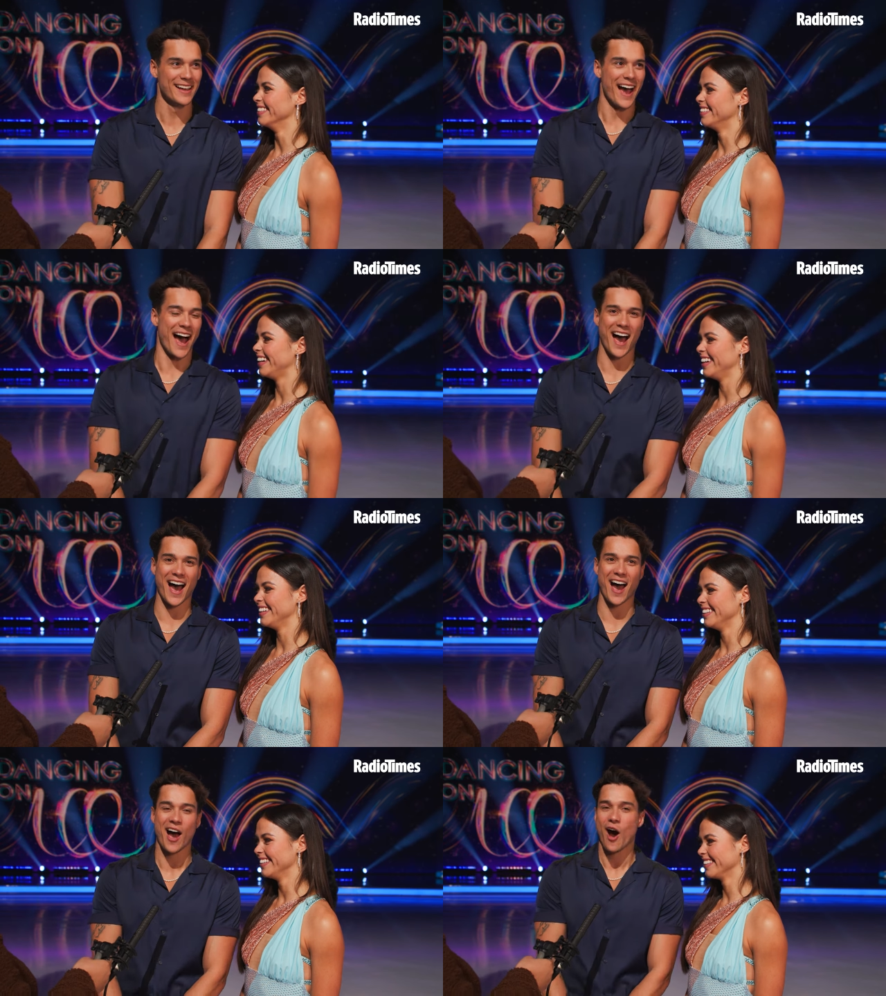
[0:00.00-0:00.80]
Speaker 1: Yeah.
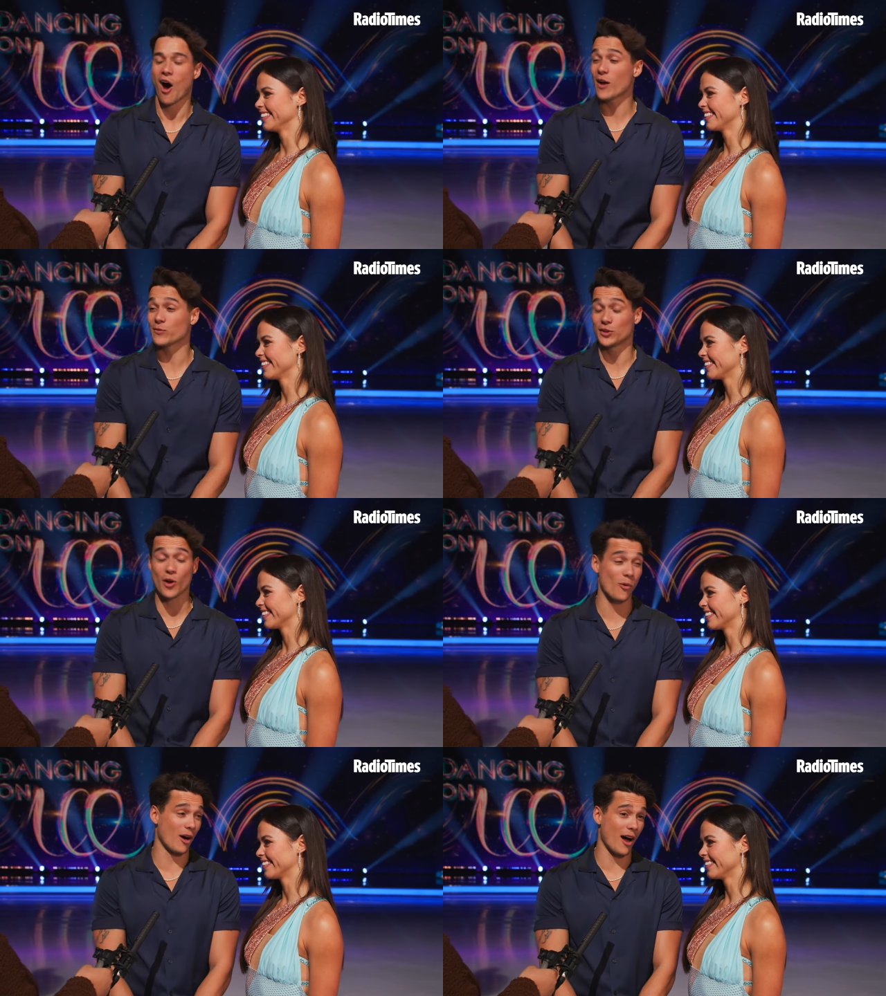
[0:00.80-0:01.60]
Uh, I, you
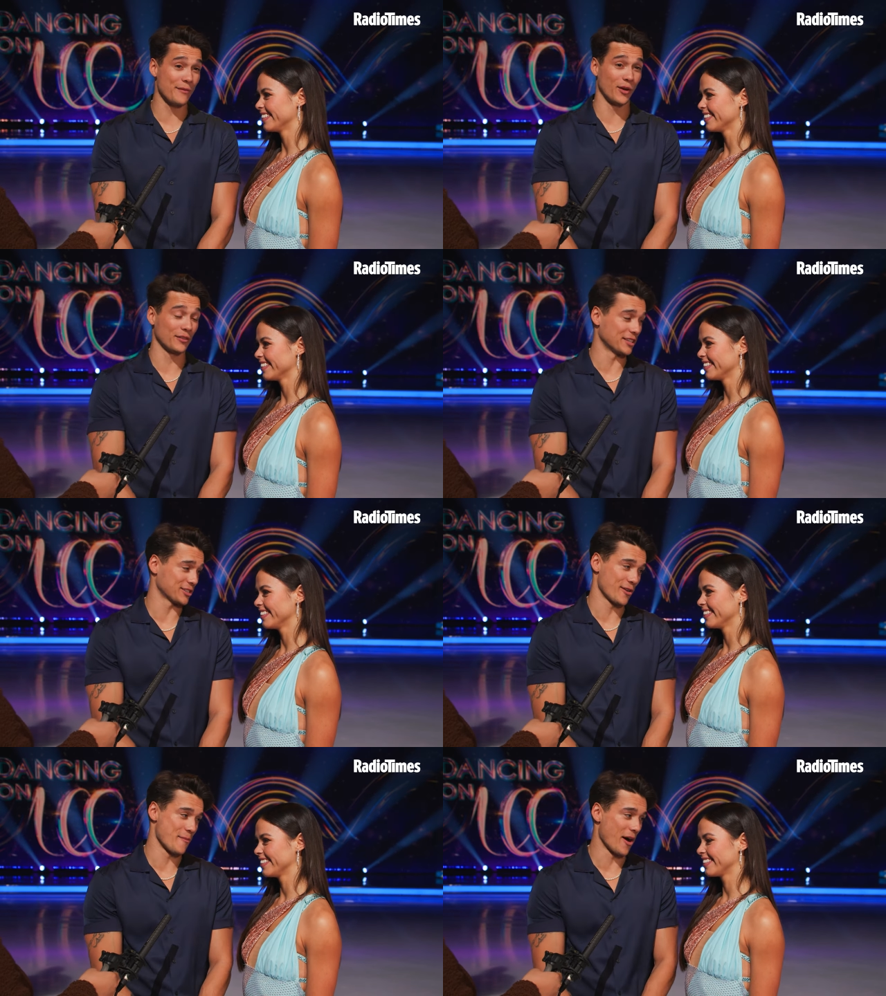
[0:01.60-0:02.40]
know what? I've loved it
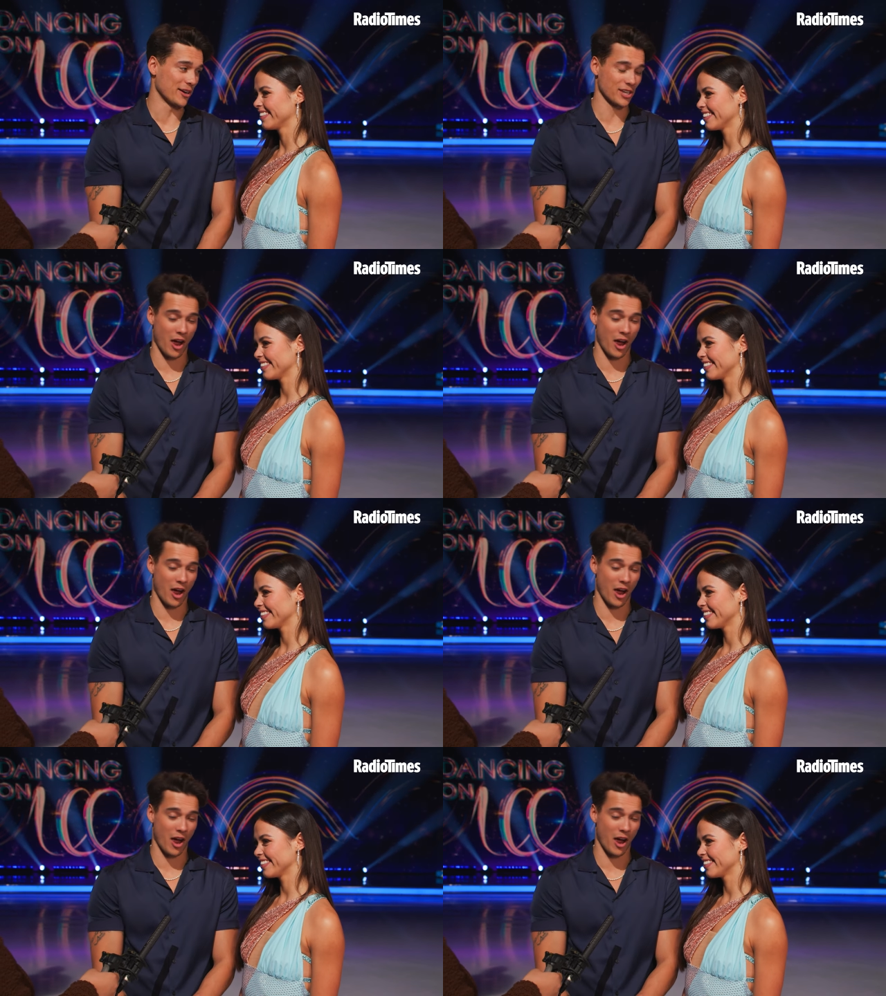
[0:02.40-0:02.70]
so much.